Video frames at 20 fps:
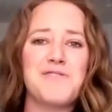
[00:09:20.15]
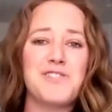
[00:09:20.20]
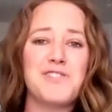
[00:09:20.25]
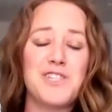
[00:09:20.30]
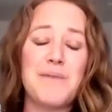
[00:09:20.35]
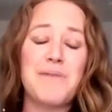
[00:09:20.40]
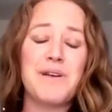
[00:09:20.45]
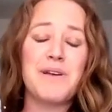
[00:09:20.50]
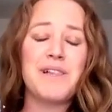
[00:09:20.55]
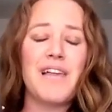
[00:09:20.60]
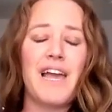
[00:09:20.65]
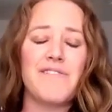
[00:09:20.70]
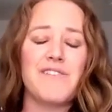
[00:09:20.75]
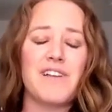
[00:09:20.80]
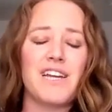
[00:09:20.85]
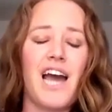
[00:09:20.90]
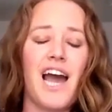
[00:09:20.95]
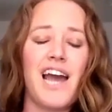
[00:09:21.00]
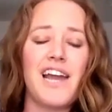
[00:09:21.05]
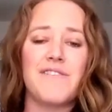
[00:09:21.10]
typically have
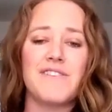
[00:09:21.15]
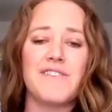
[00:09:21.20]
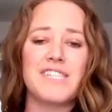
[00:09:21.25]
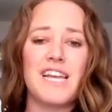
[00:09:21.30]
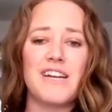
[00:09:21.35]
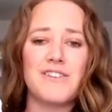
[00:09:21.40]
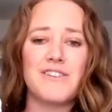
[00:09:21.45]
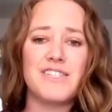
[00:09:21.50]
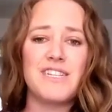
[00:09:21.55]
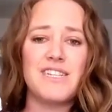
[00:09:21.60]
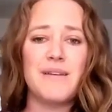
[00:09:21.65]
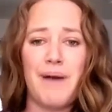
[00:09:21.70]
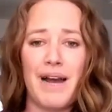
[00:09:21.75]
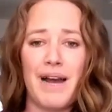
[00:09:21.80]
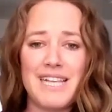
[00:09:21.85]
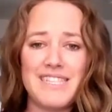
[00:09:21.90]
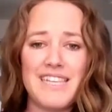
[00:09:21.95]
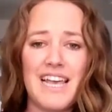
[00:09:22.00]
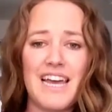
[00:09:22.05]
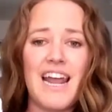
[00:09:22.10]
like kind of a scarcity
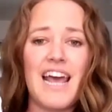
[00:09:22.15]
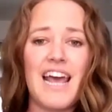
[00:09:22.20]
mindset,